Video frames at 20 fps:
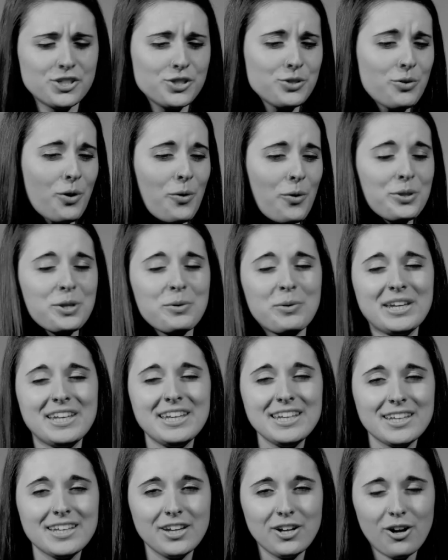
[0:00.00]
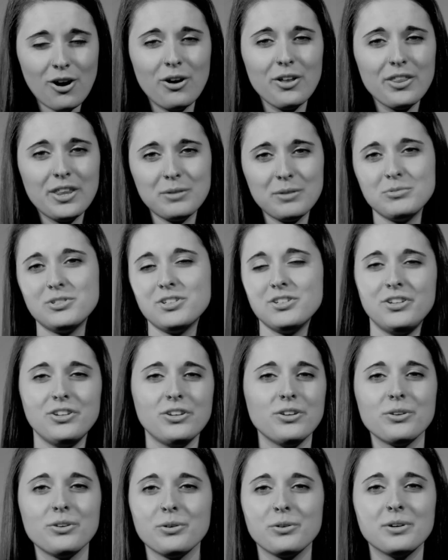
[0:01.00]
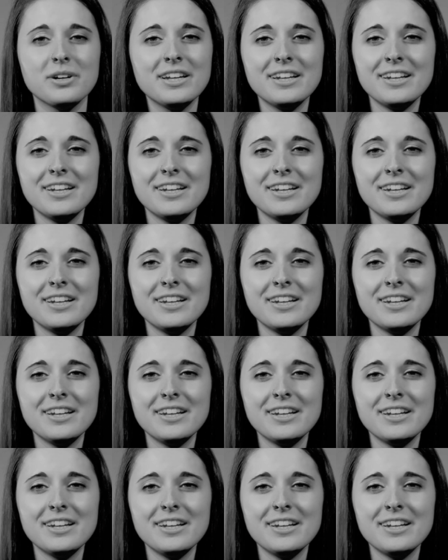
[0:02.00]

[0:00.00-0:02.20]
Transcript: to do only what he can call them to do.